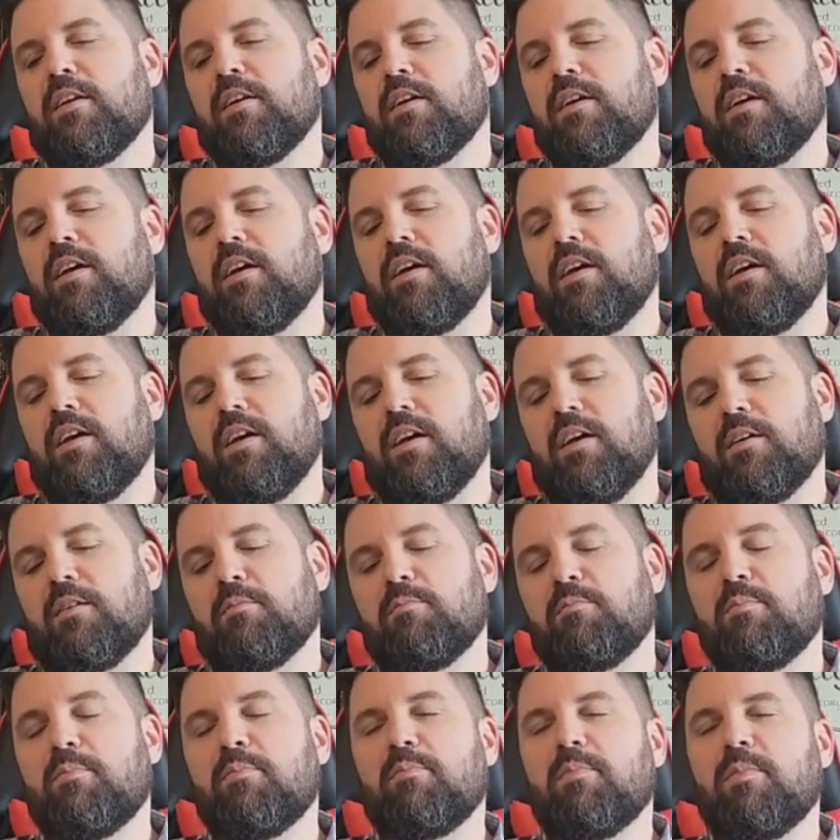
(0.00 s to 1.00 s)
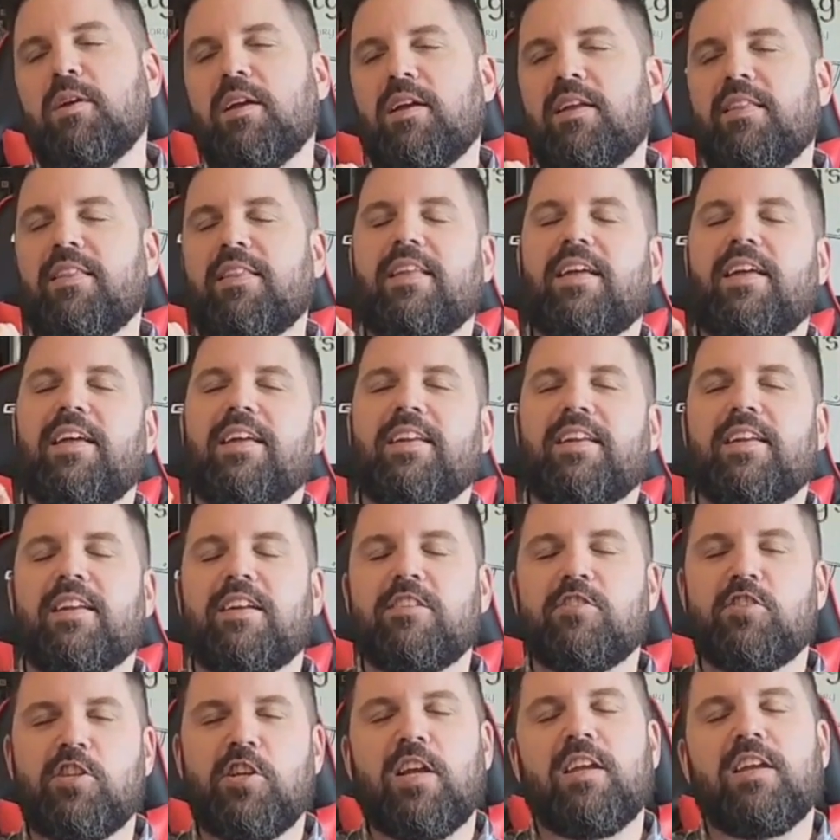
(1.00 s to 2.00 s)
And then
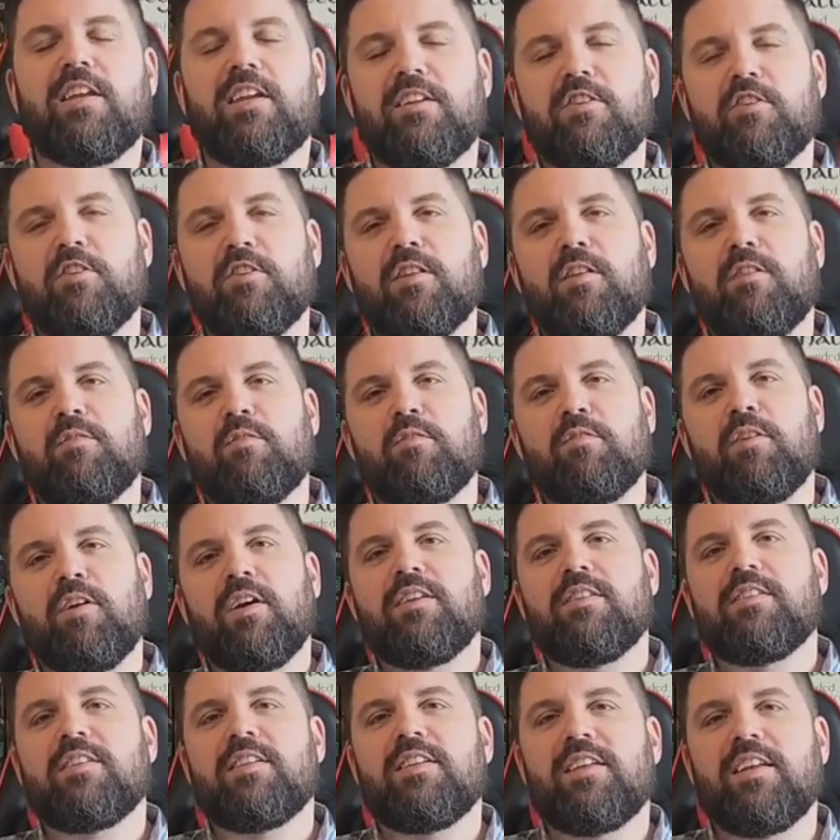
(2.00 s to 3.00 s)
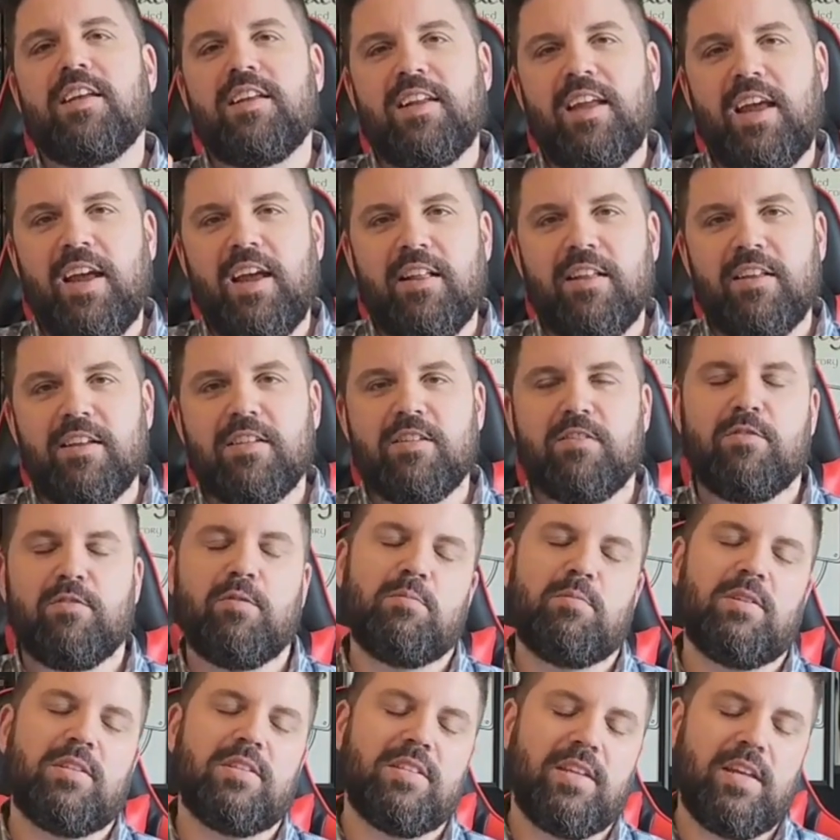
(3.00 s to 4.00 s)
Jake at Nerd Level Rising and Alex
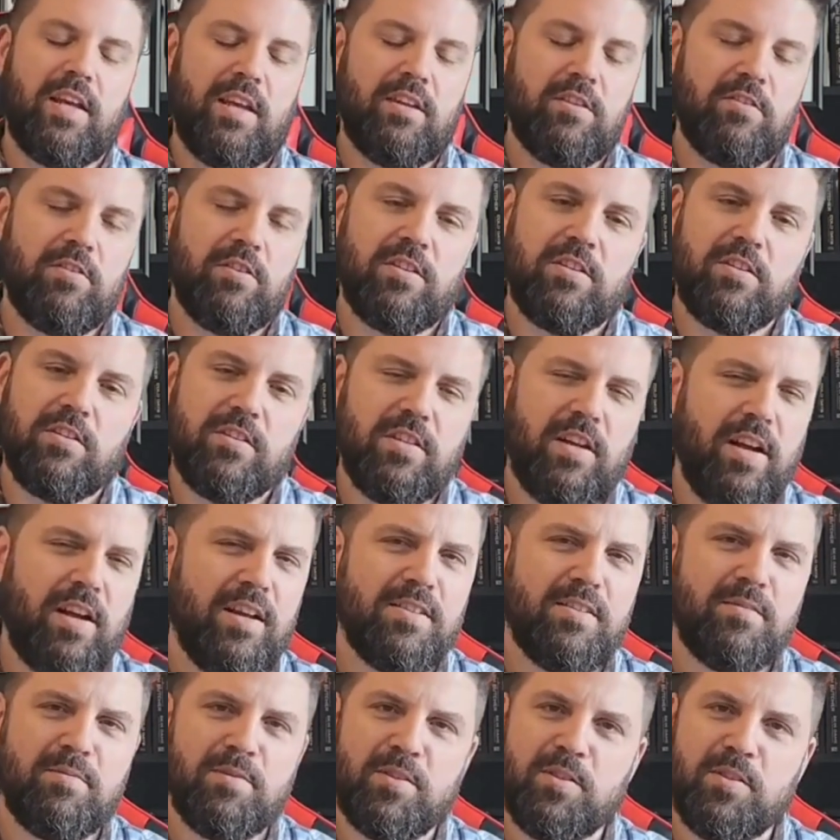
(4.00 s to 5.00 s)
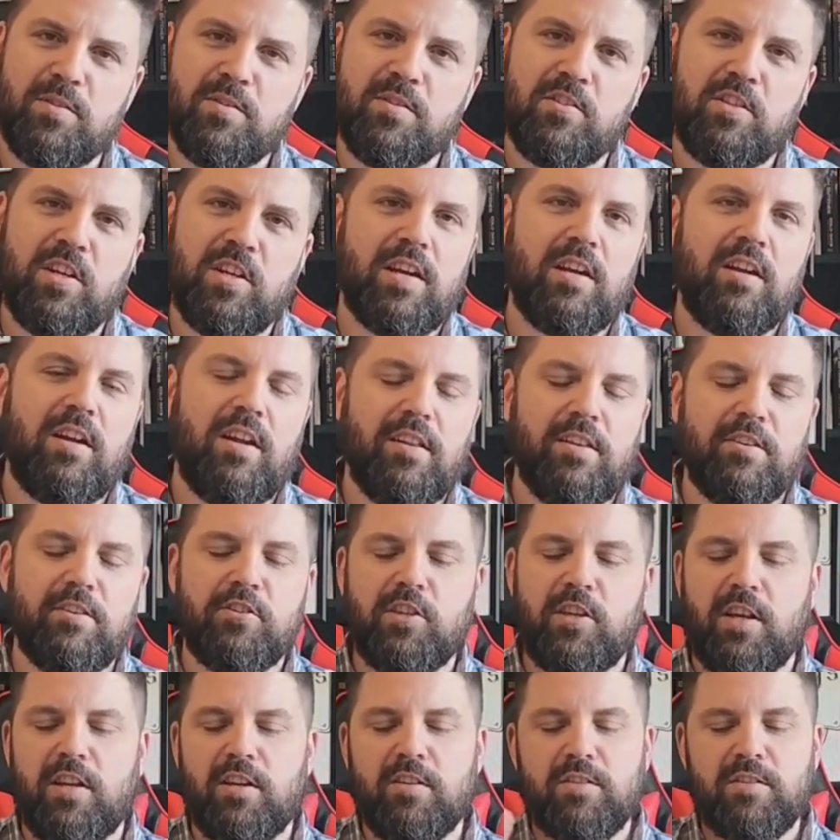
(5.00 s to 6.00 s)
from Iskandria, just awesome dudes. Check out all their
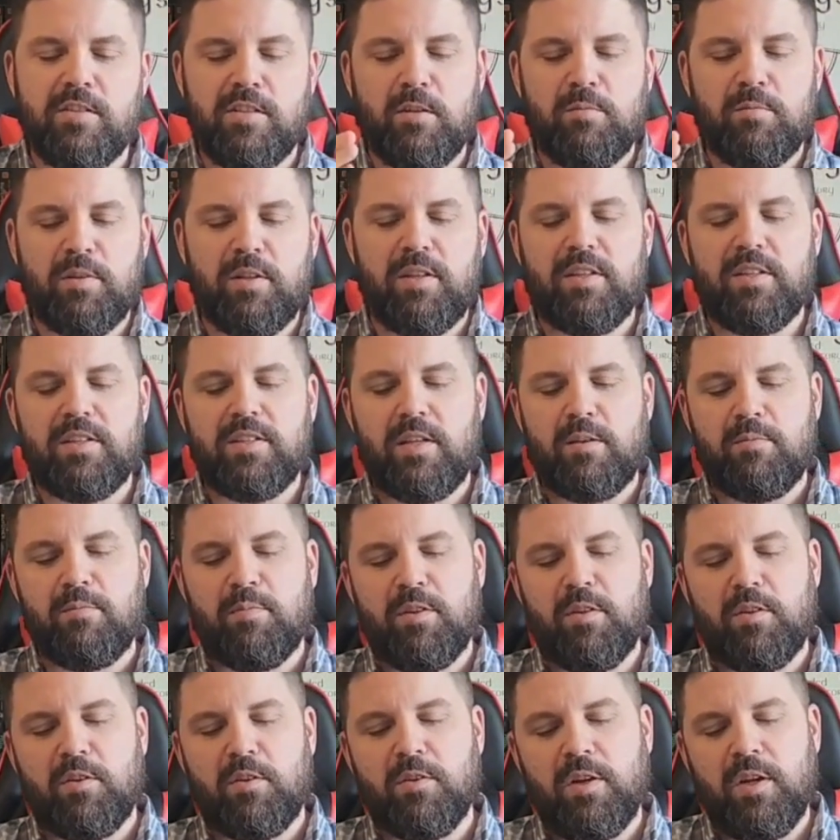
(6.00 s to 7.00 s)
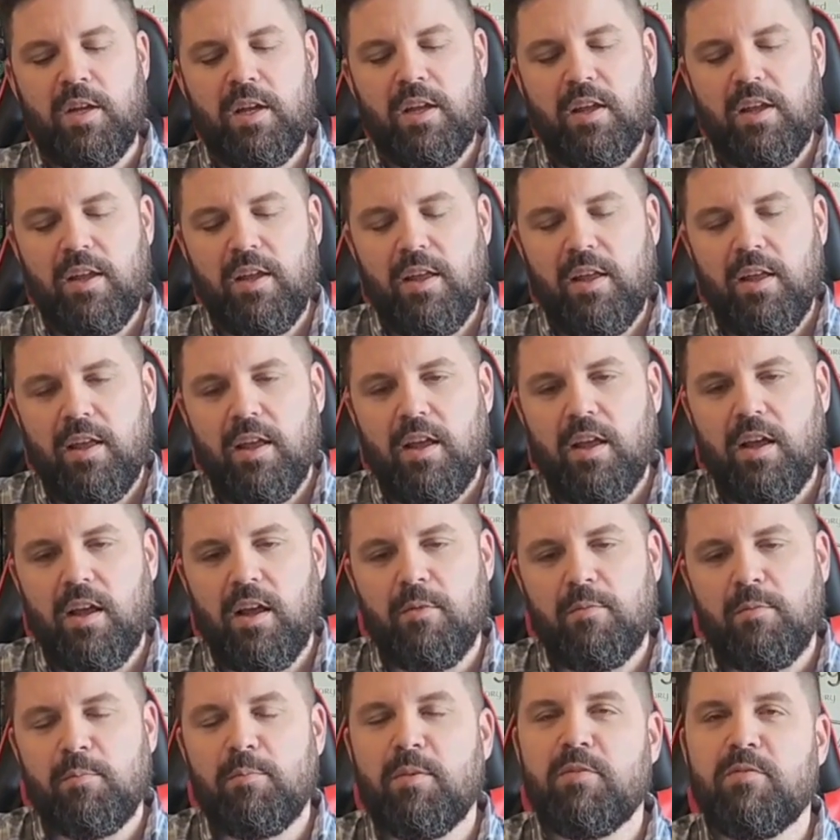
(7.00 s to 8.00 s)
channels. They'll be linked down below.
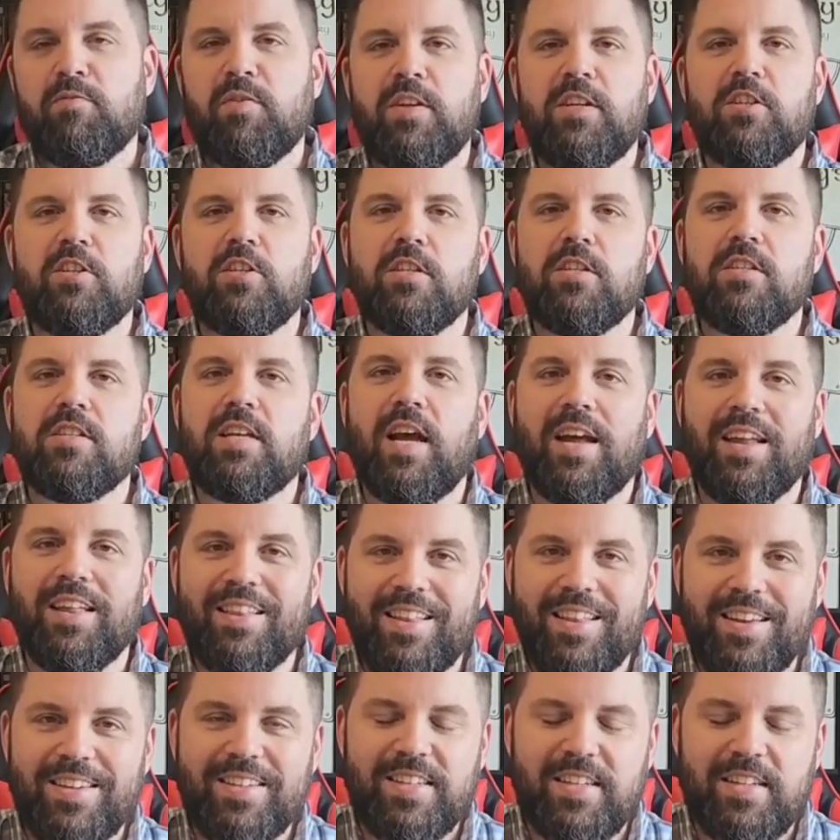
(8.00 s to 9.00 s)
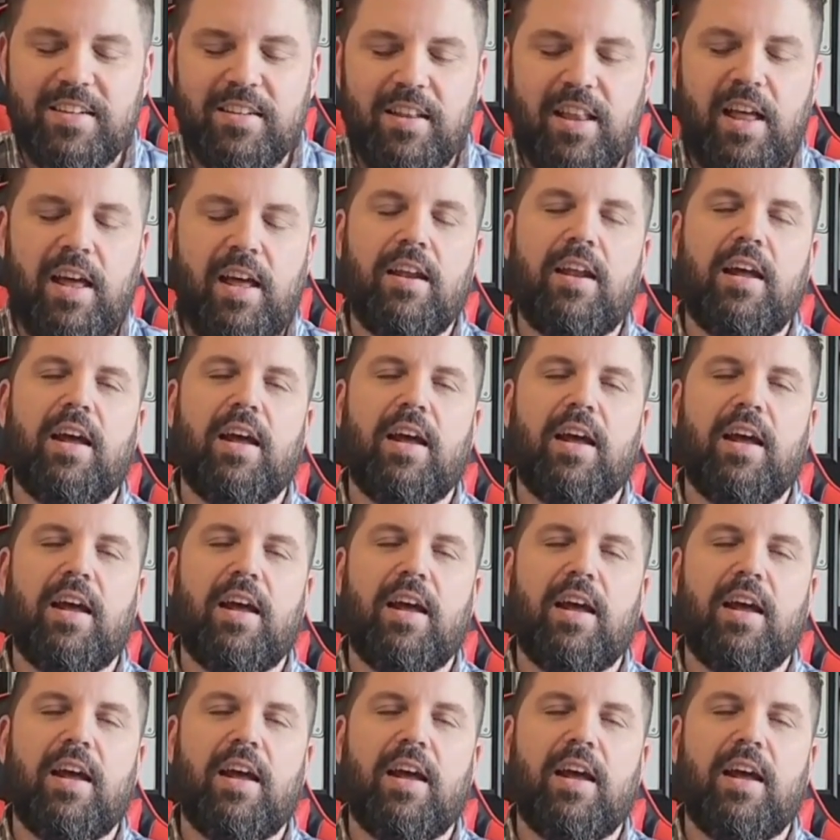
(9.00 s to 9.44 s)
But finish this. I liked it a lot.